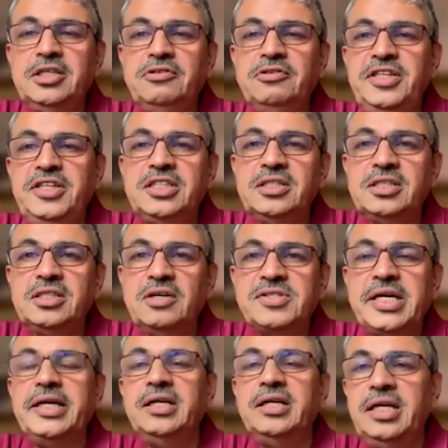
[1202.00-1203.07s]
features have
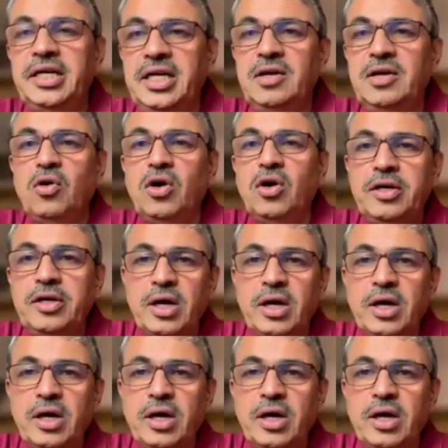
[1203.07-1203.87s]
suddenly evolved in one